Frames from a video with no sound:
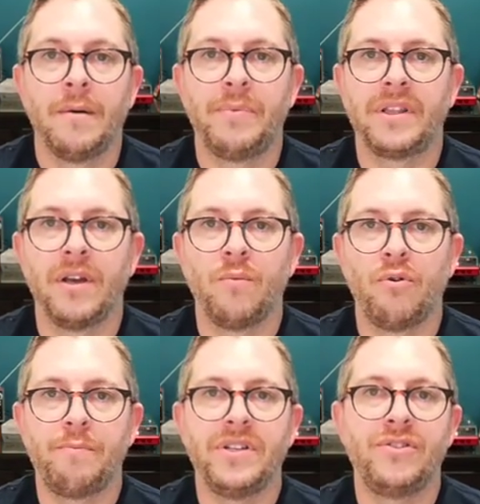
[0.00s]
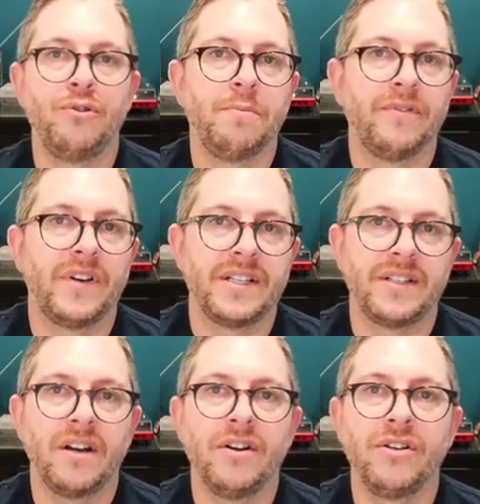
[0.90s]
but they won't be
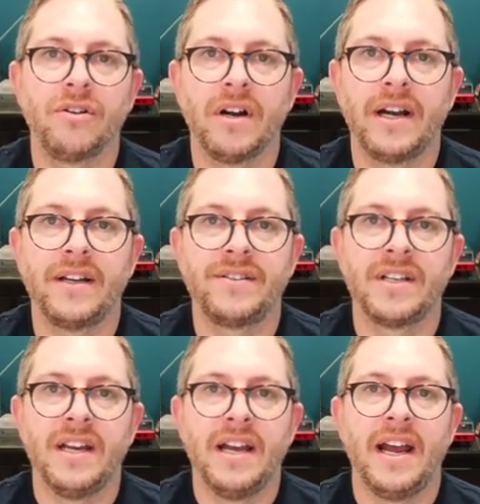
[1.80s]
supervising undergrads,